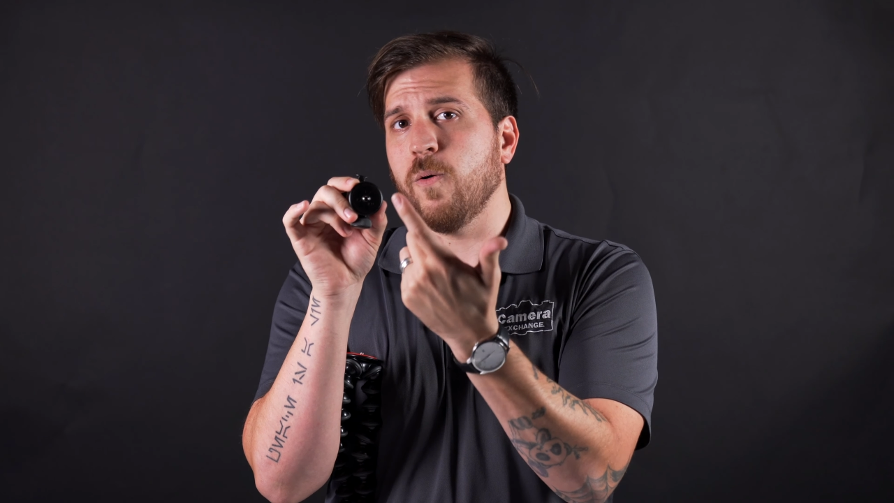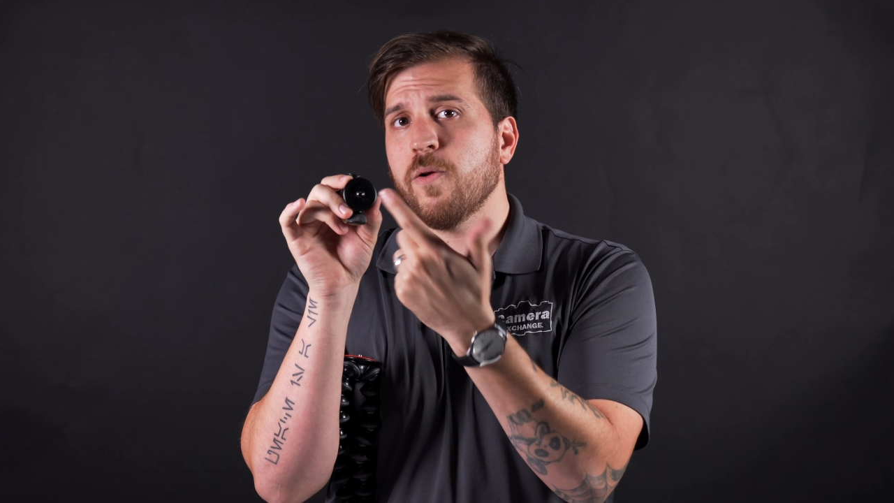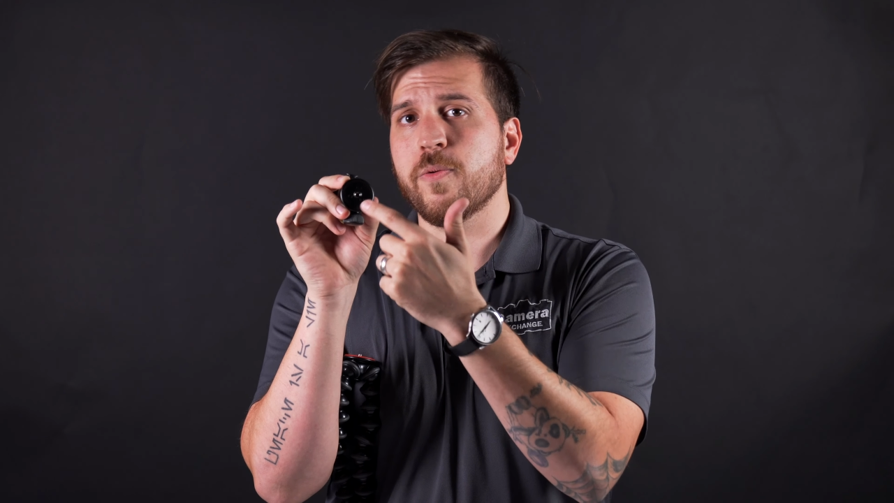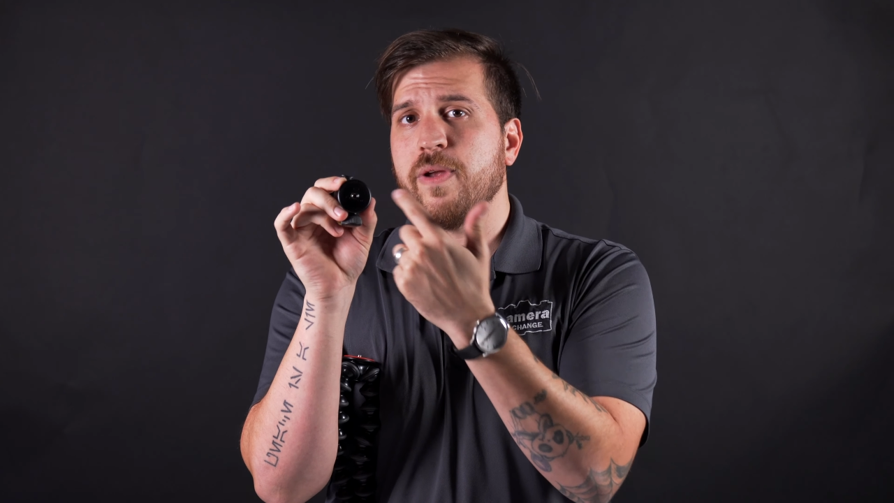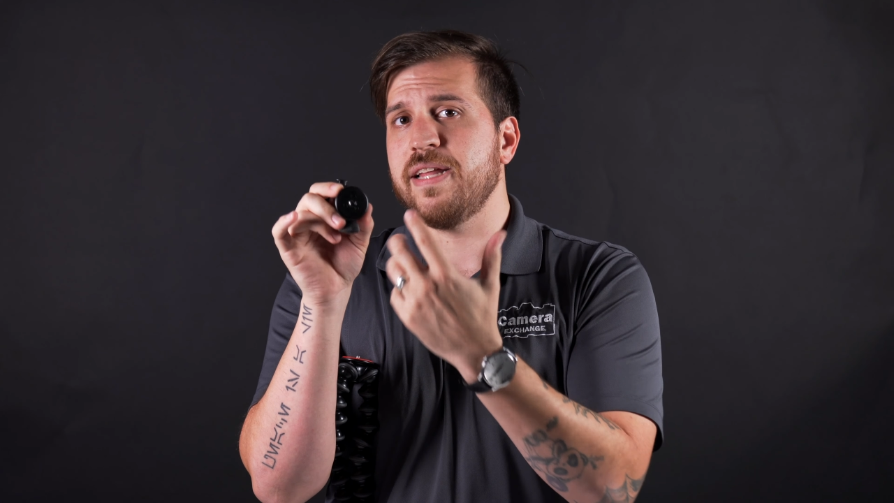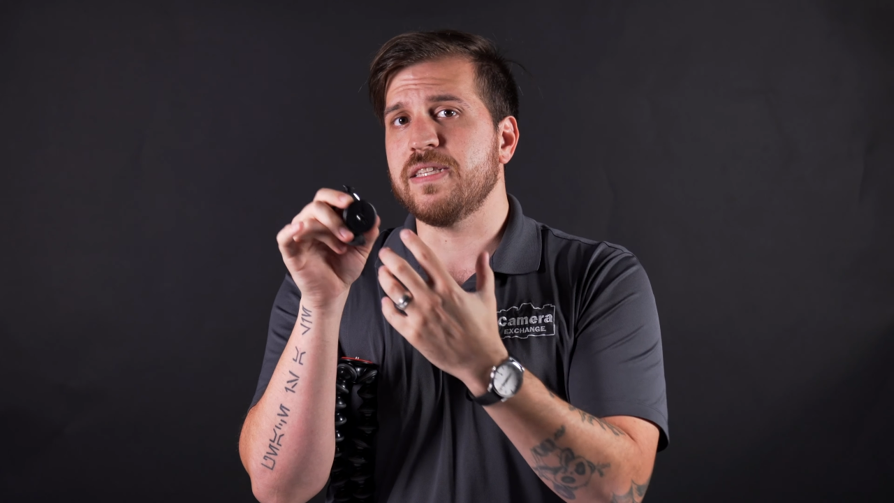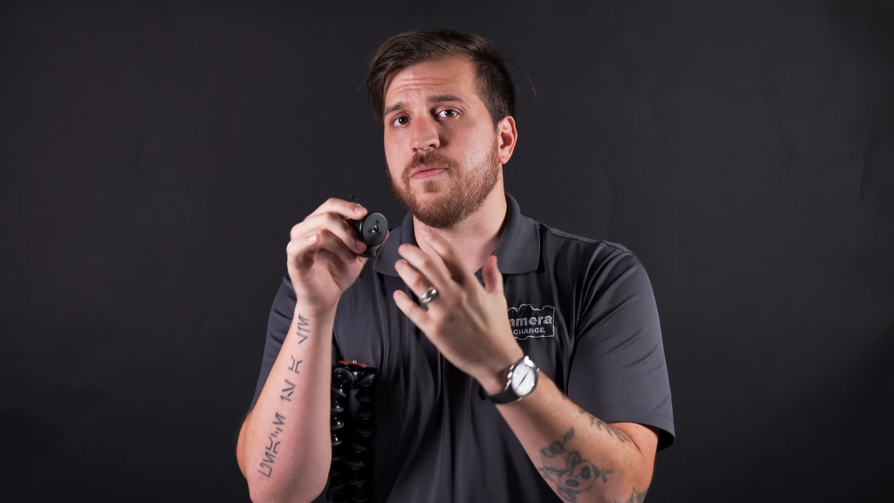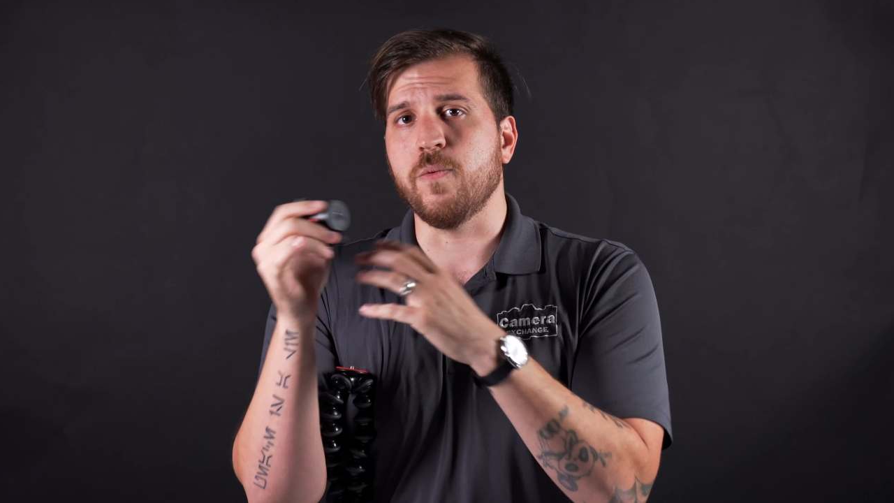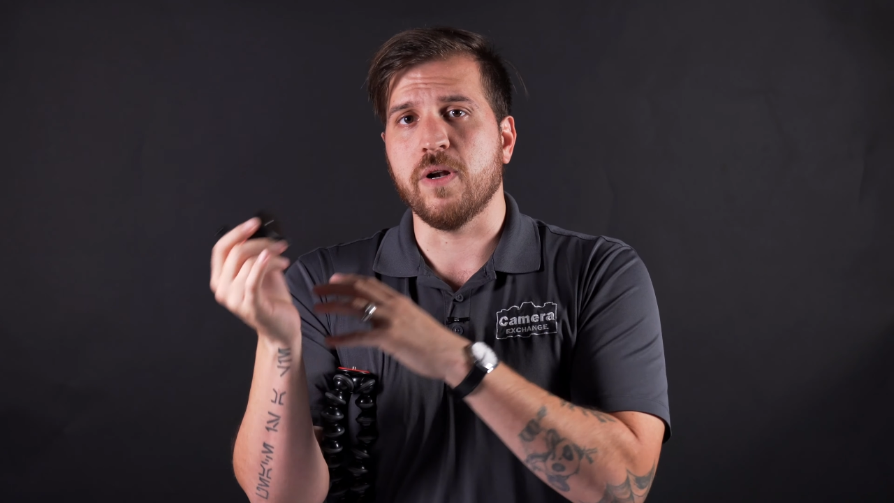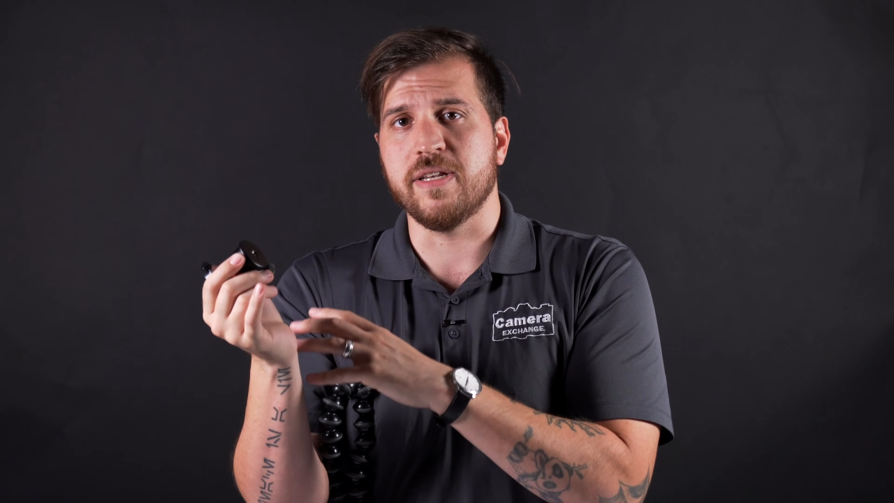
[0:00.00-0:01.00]
or three eighths
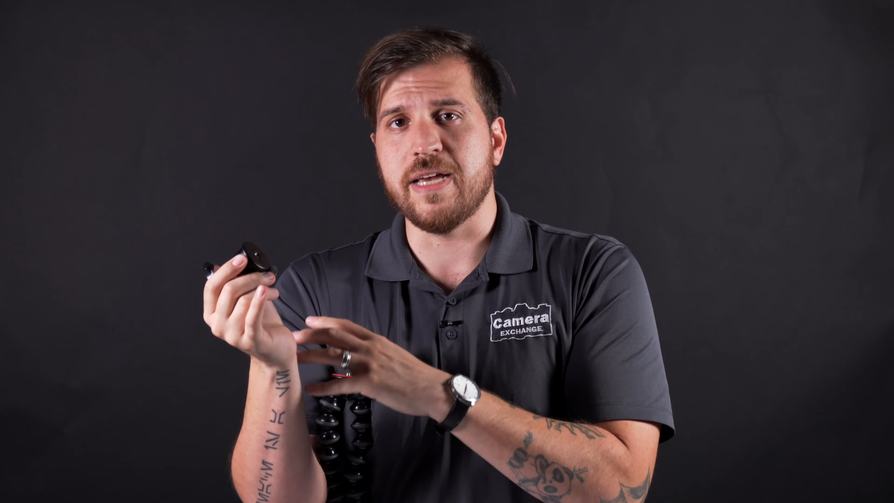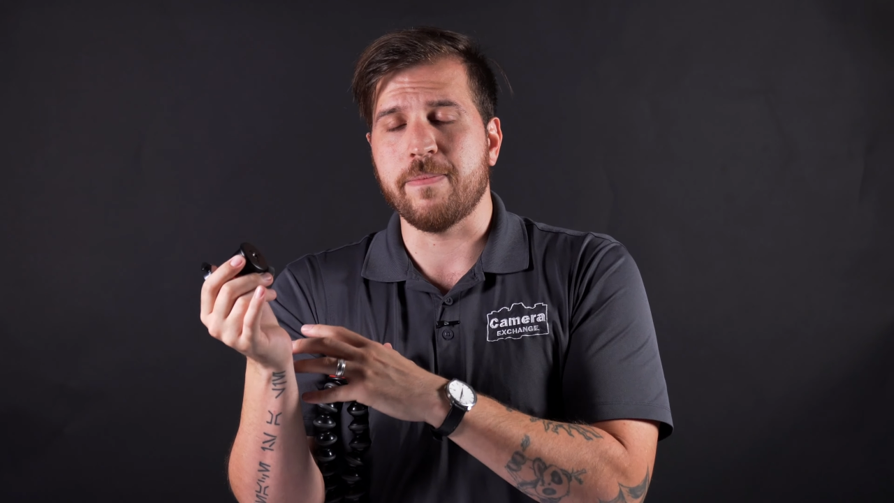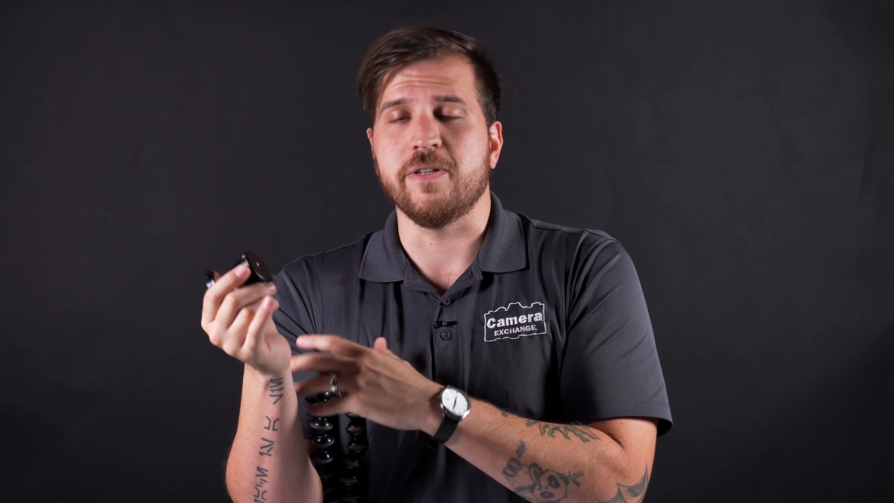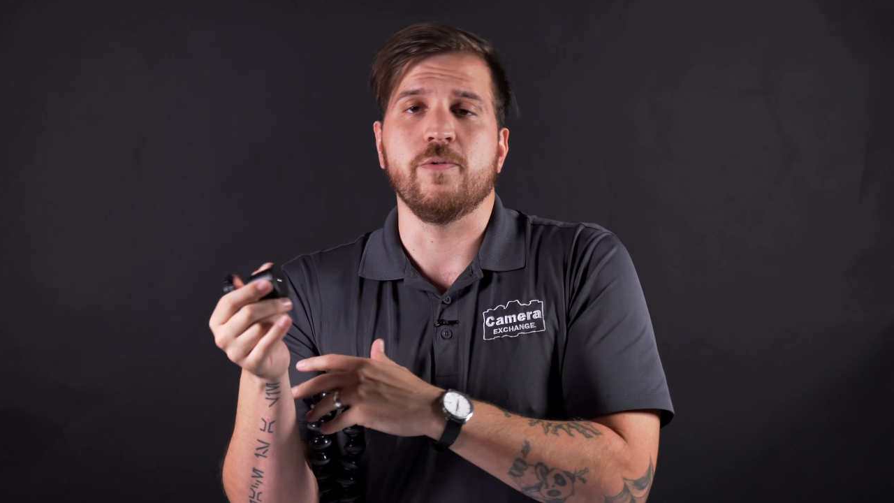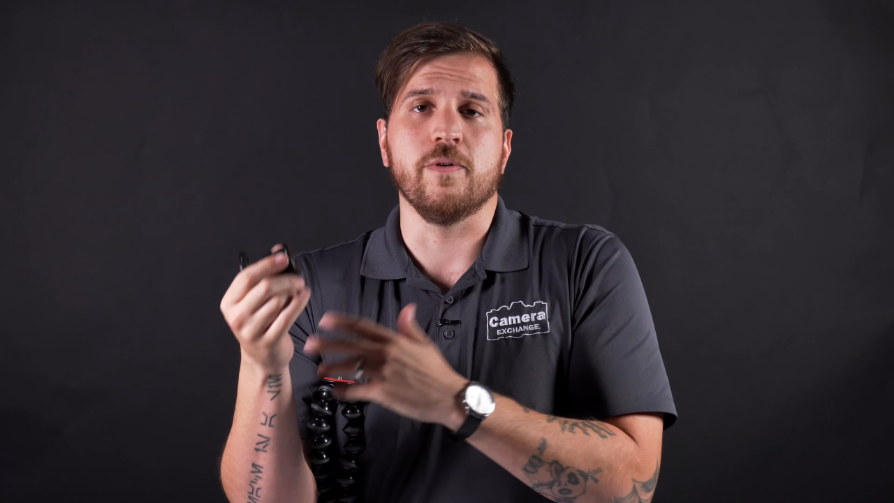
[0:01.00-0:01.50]
if you want to adapt it